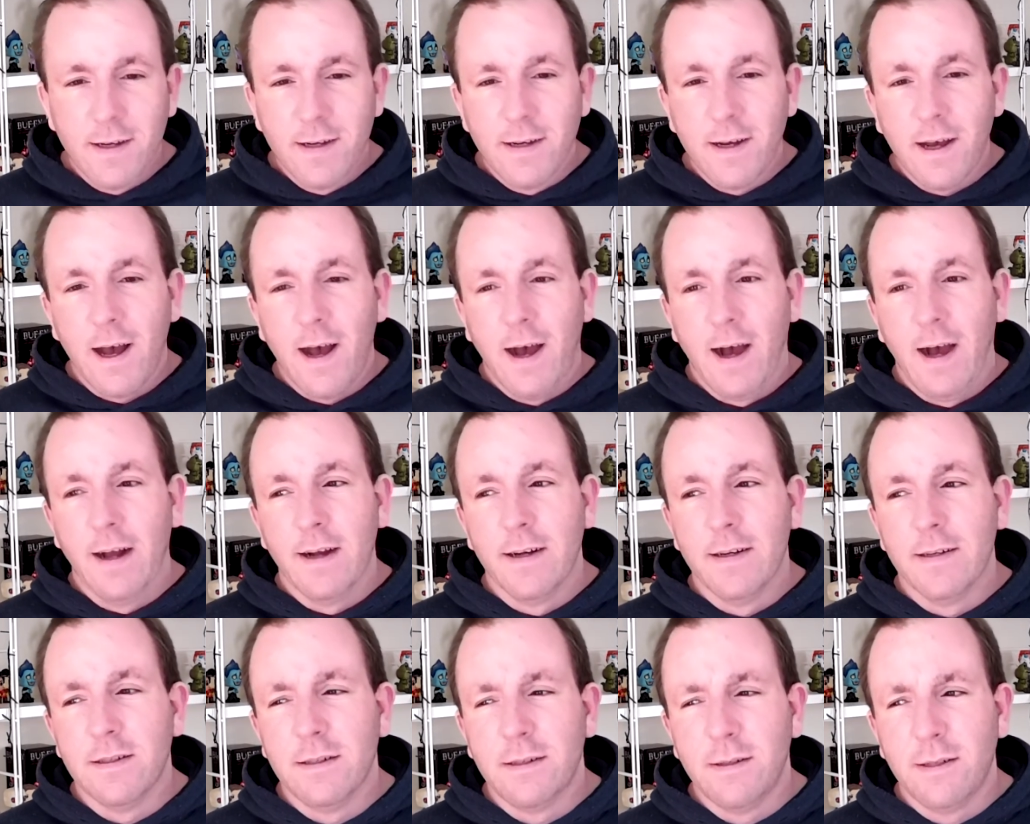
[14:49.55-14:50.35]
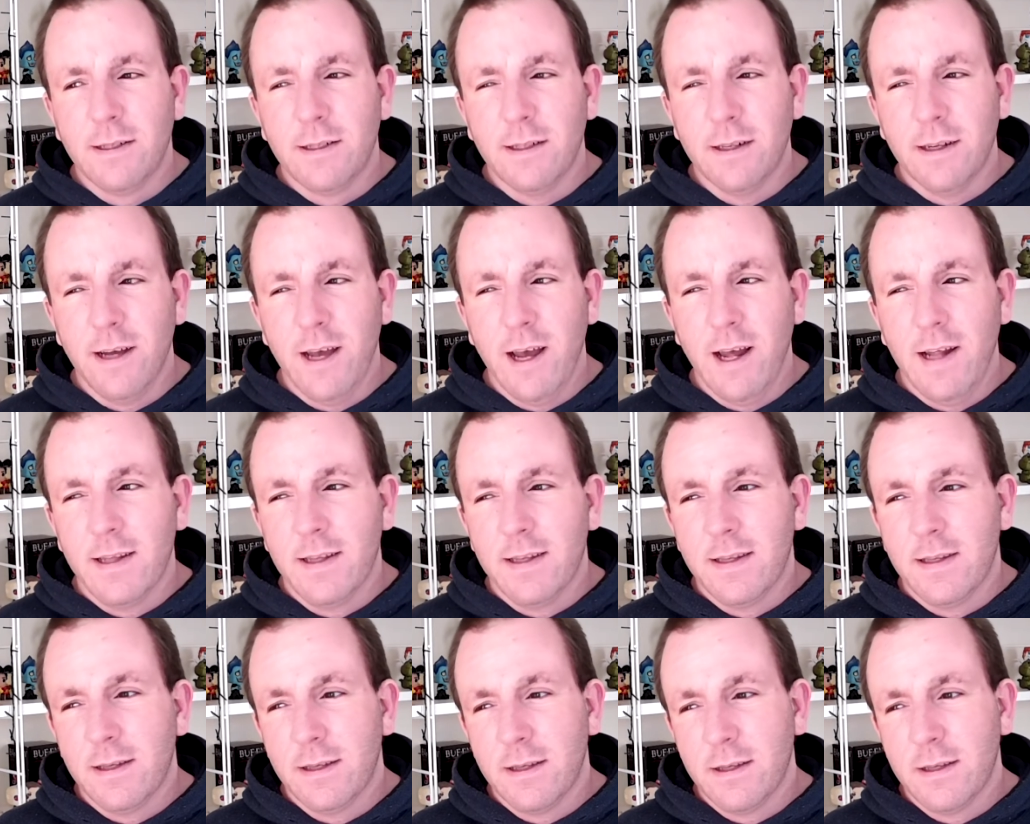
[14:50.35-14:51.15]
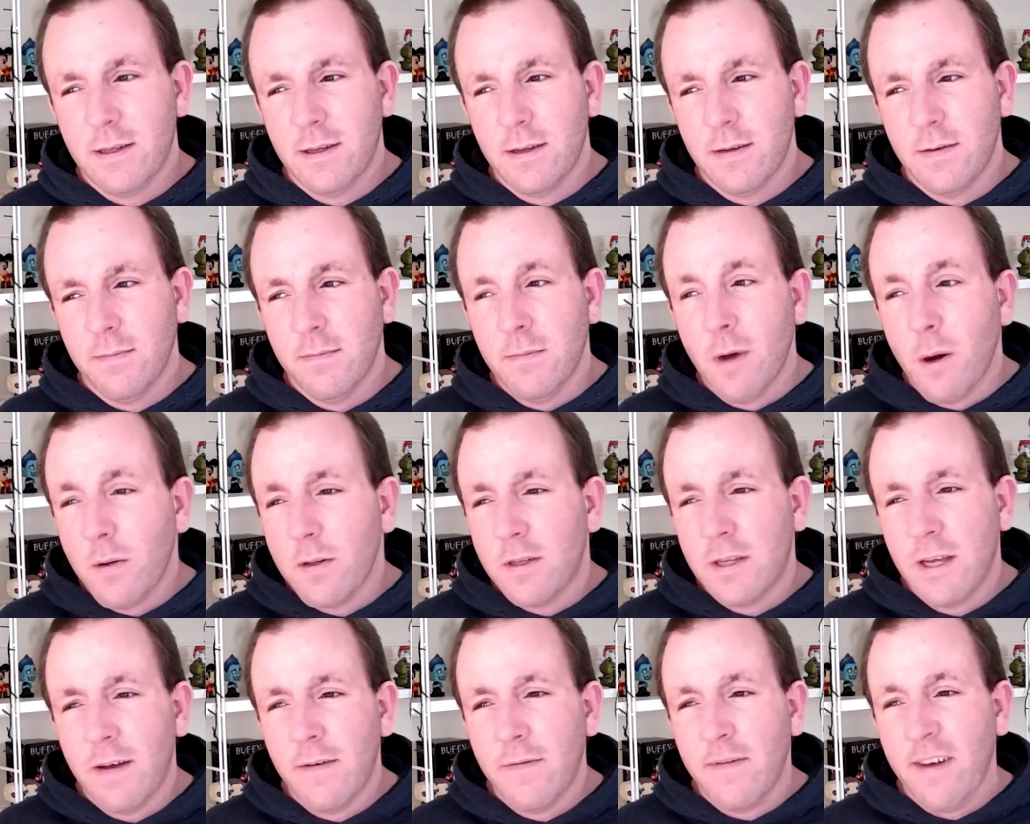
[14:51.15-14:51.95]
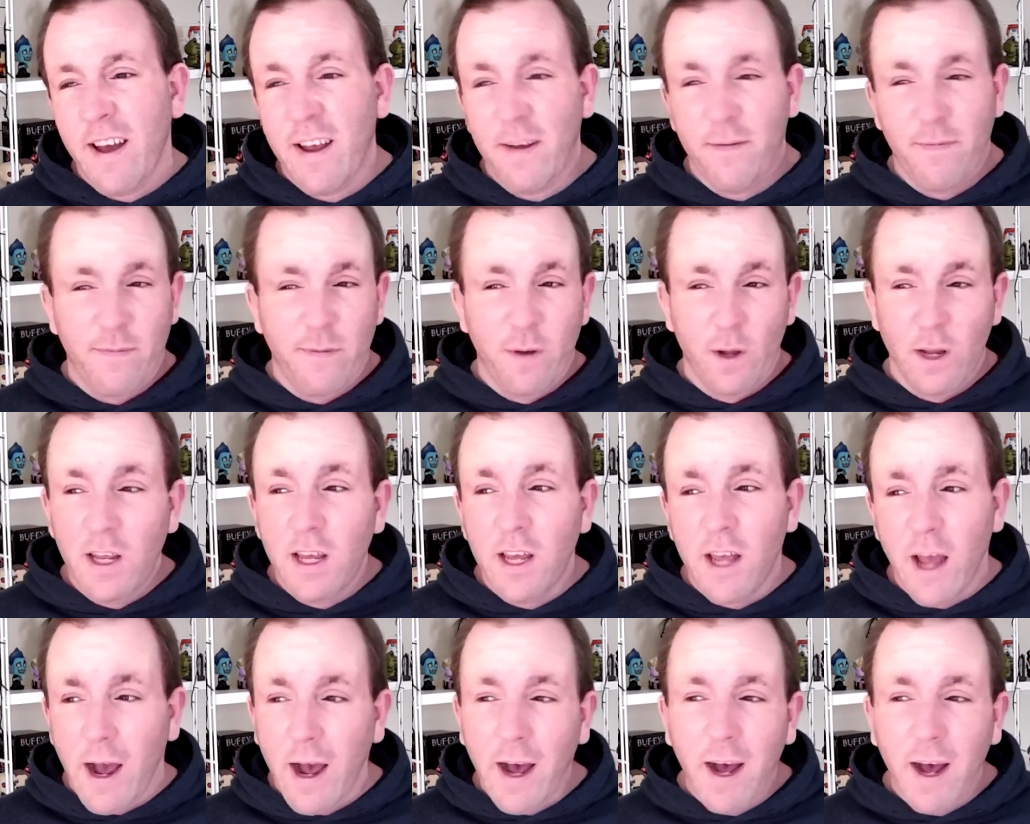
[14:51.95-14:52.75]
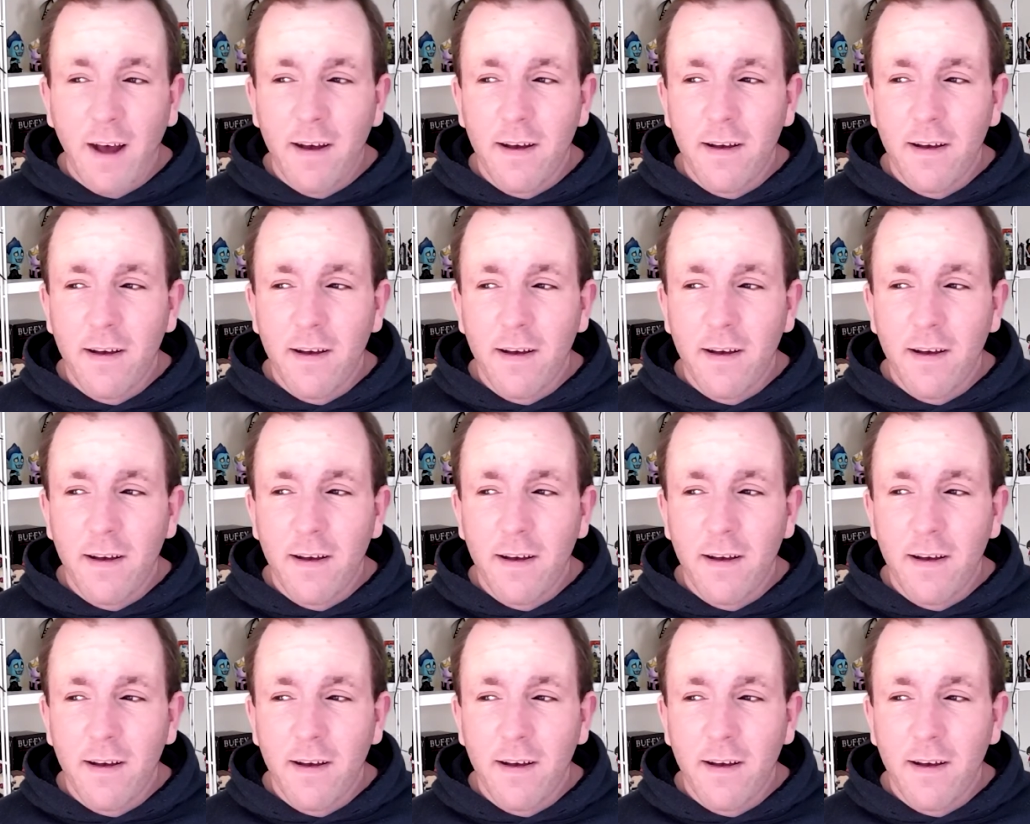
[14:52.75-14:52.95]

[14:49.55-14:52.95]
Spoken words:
and its motive, I fully get.